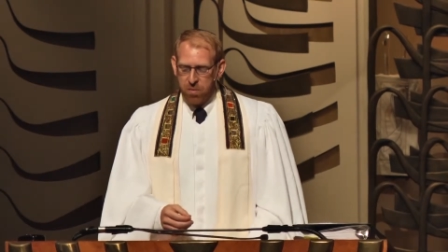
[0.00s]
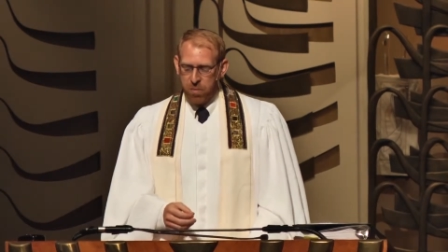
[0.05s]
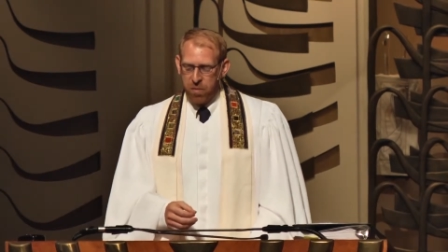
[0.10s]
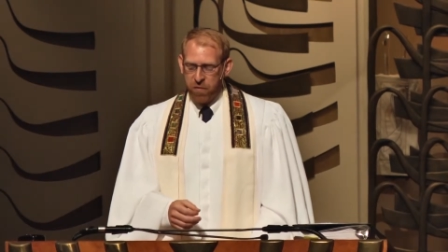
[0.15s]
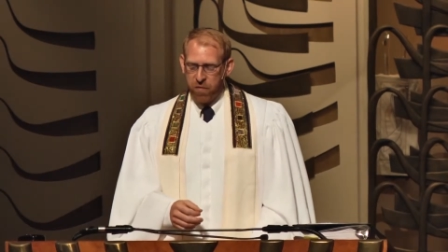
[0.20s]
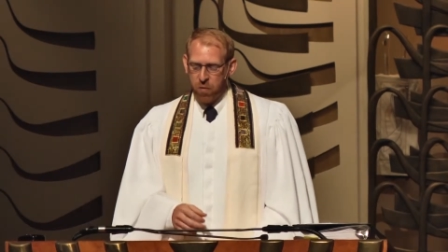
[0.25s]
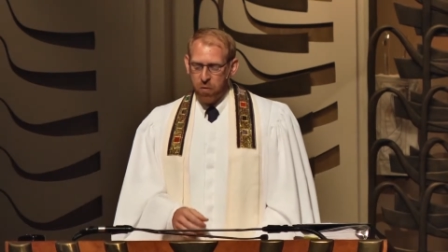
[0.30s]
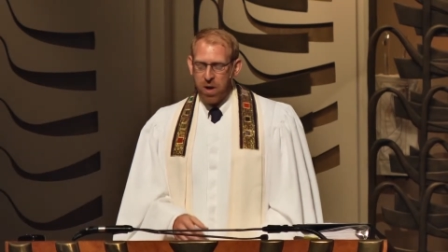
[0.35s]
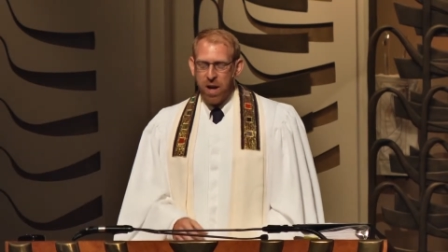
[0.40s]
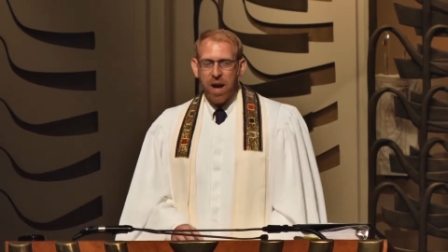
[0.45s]

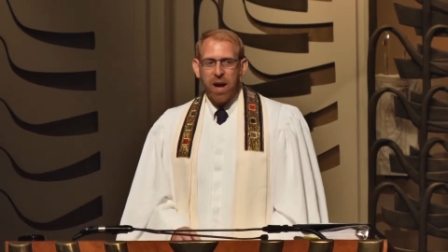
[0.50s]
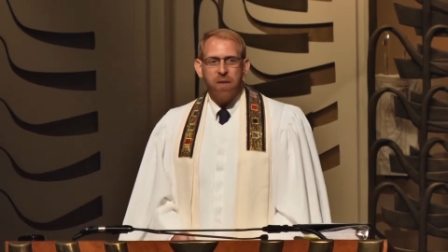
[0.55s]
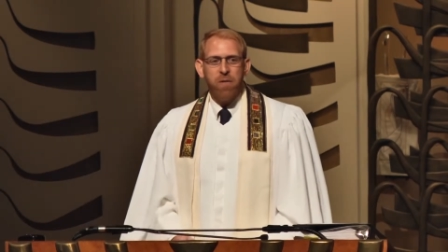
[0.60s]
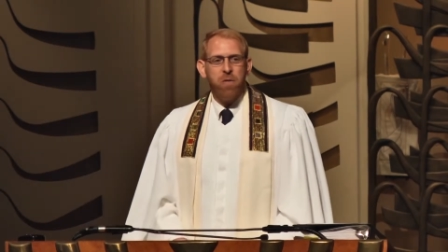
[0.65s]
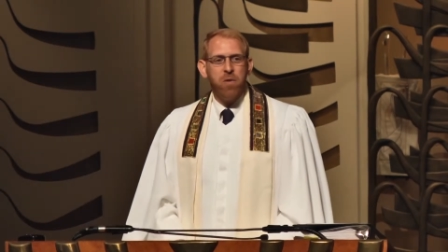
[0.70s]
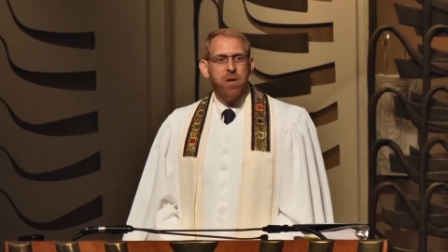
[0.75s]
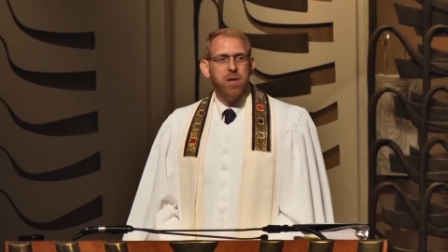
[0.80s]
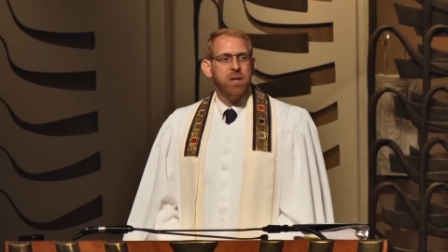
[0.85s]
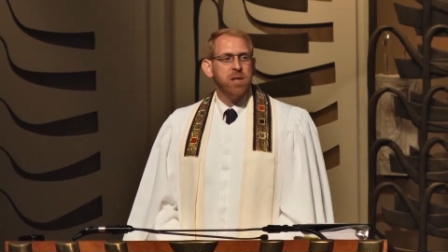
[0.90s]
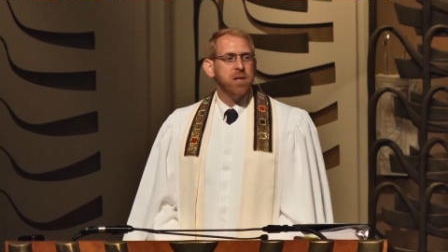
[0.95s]
Before
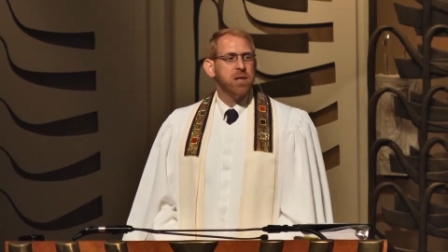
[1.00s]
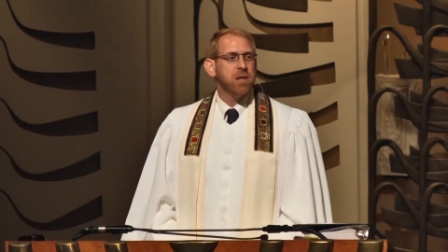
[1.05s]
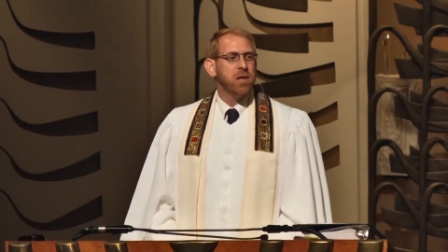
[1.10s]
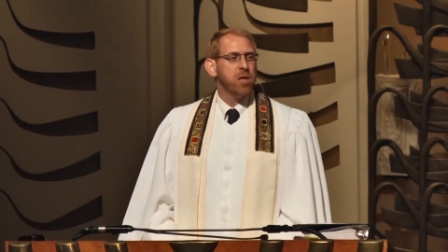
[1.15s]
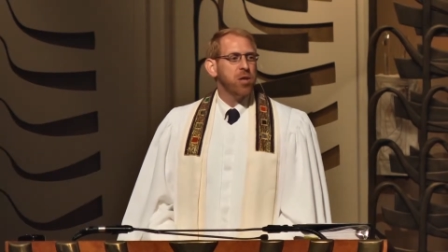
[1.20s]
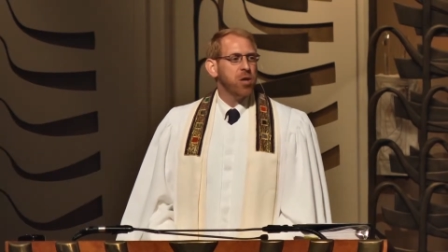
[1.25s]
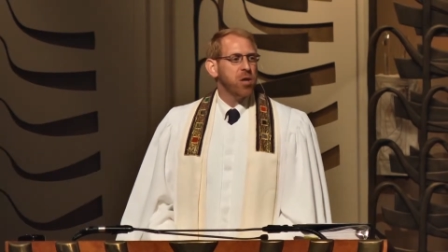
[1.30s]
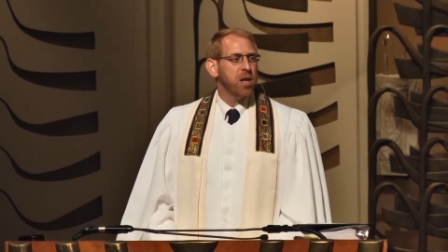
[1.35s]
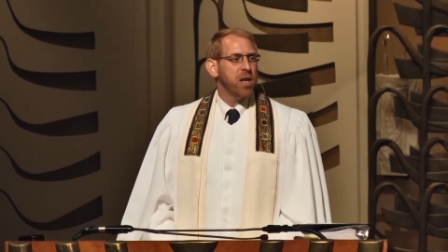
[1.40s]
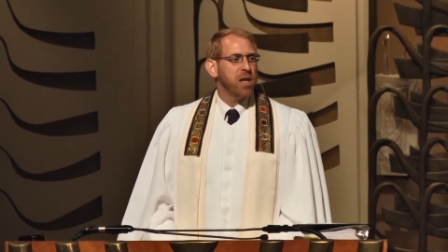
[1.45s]
every
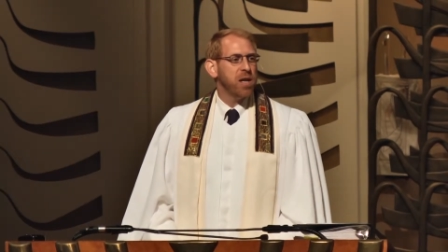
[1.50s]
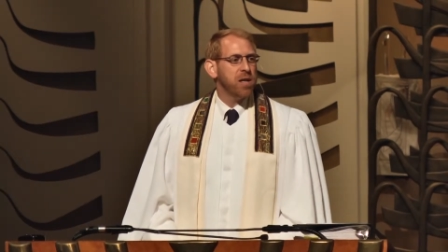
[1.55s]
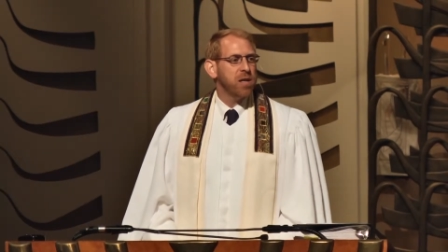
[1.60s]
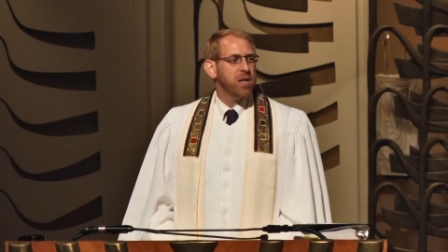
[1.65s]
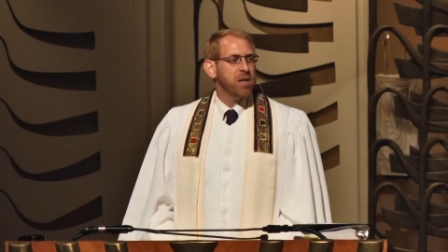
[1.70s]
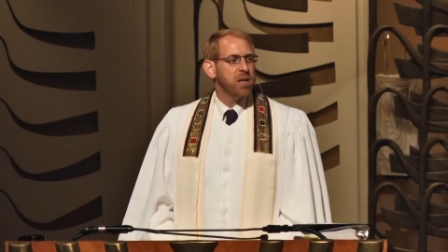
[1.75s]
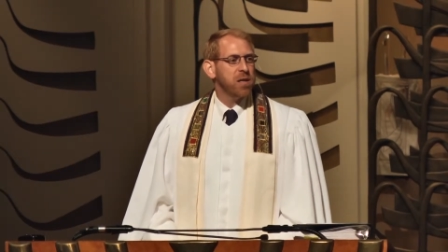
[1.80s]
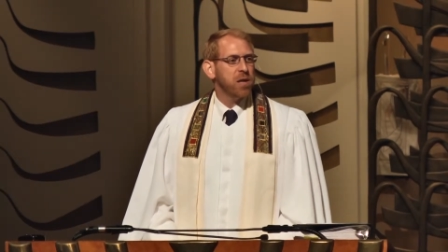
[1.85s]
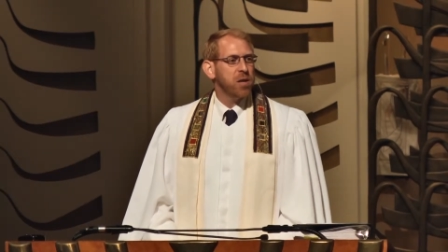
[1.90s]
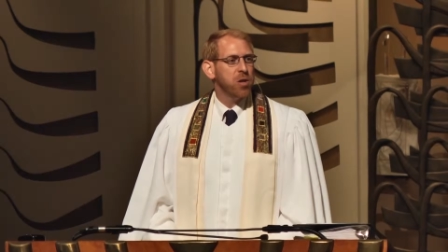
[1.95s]
decision and
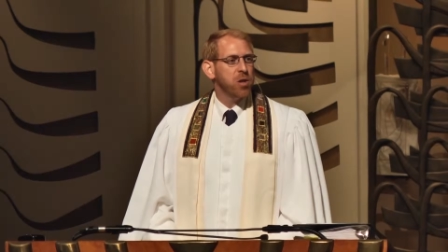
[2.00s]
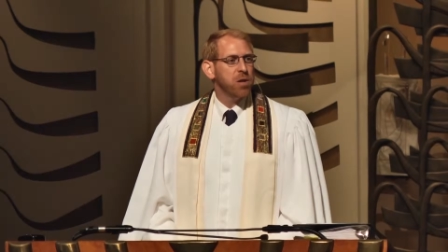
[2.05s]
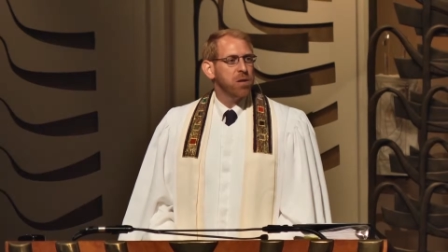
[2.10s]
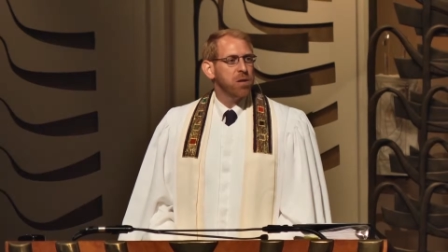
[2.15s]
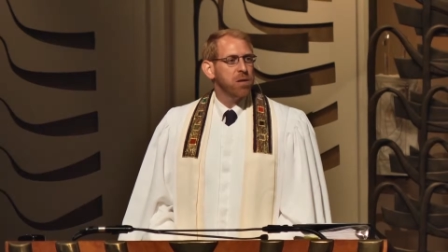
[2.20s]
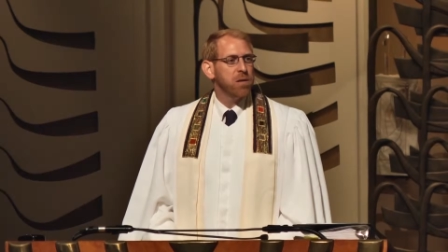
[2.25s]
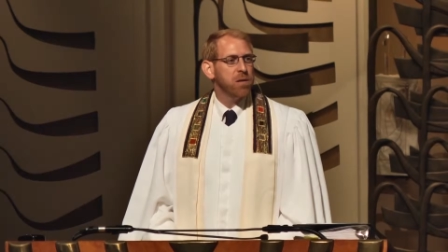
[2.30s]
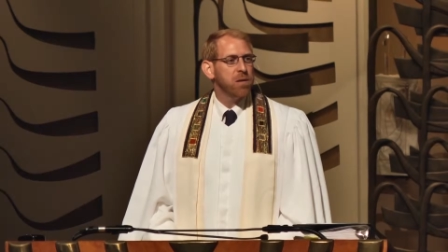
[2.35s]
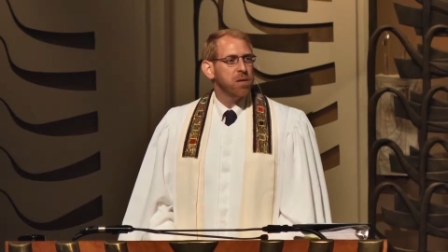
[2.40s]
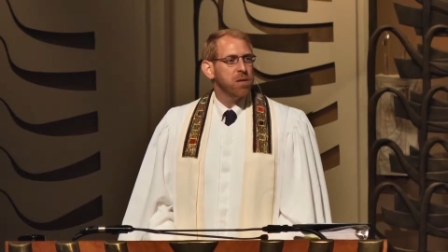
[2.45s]
indecision,